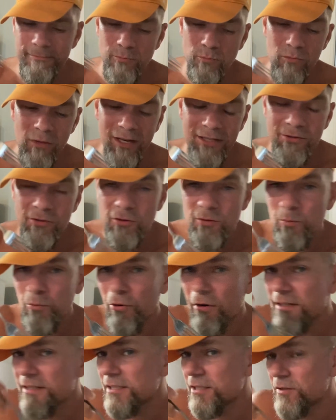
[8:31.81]
Man, it's those
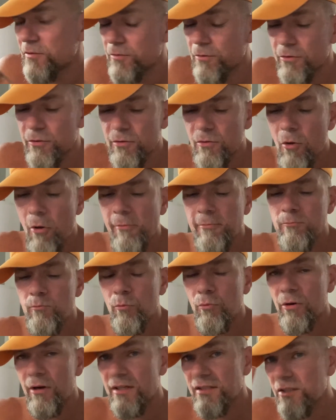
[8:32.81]
processed foods.
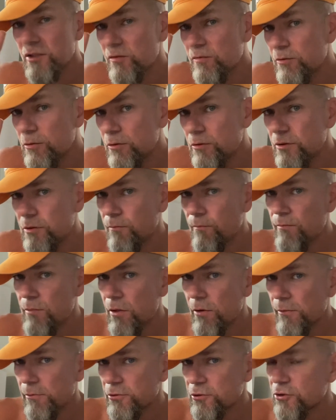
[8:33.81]
Processed foods,
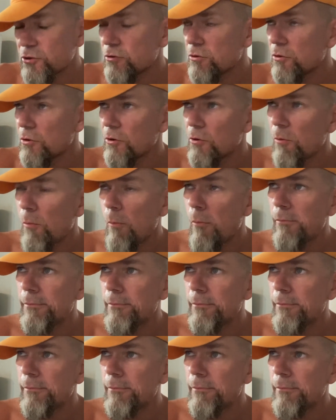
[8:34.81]
the sugar,